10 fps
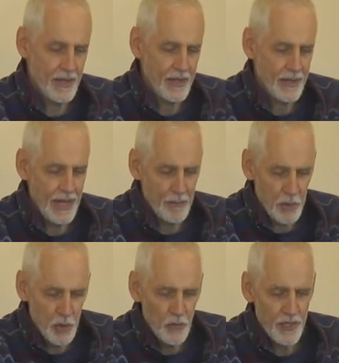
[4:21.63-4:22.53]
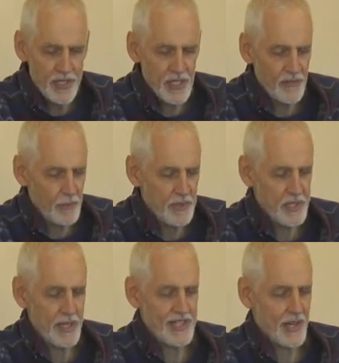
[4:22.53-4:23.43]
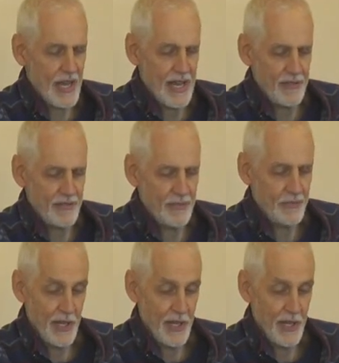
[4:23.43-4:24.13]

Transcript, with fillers: uh, that moved as if it possessed life.